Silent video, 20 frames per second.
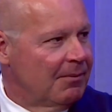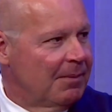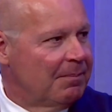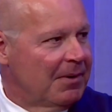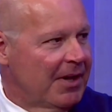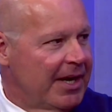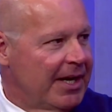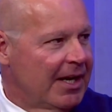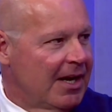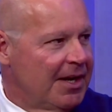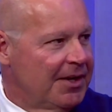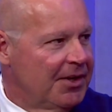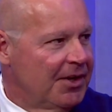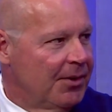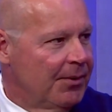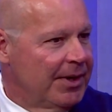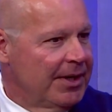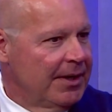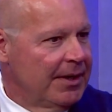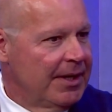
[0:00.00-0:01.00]
planning on
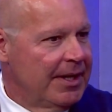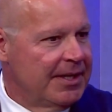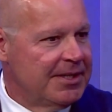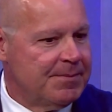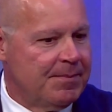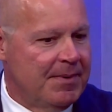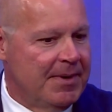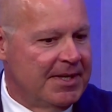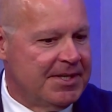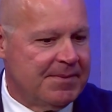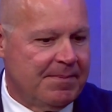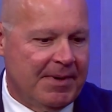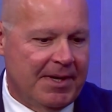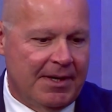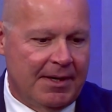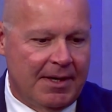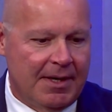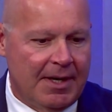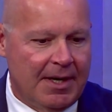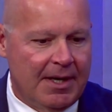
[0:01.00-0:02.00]
doing. It's
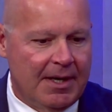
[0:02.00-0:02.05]
been